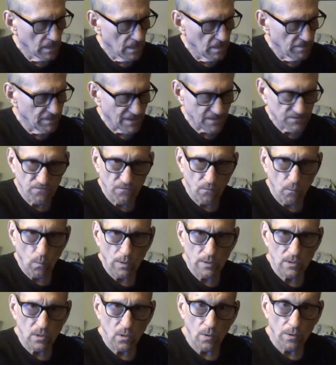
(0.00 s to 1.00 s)
That's the
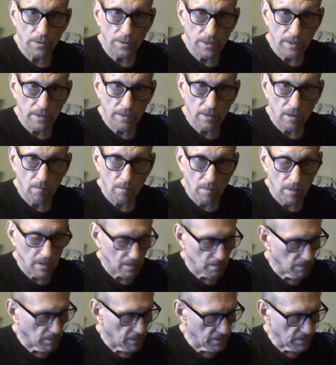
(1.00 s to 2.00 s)
1 chord in harmonic
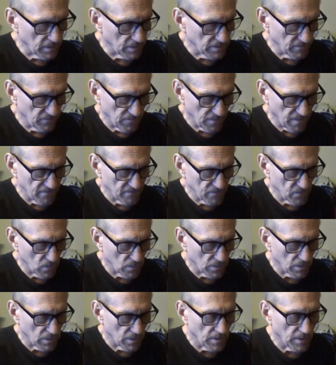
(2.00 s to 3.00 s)
minor. The 5
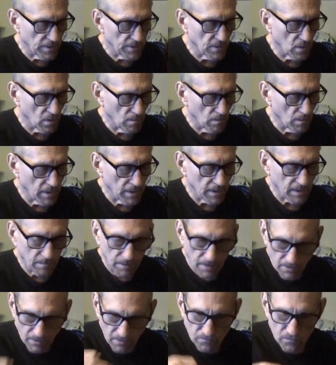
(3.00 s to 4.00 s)
chord in harmonic
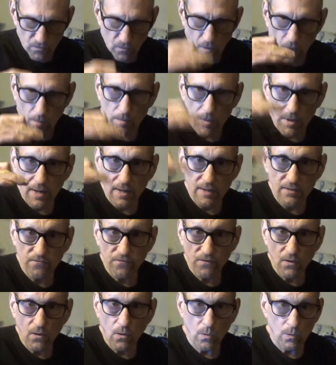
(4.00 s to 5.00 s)
minor, if you harmonize
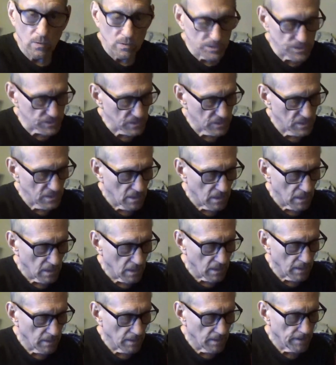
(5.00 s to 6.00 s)
the chords,
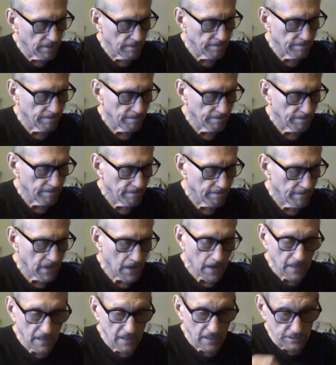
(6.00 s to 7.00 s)

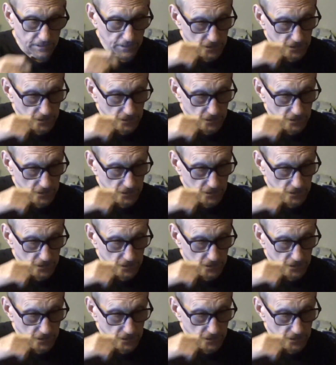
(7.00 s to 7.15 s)
is a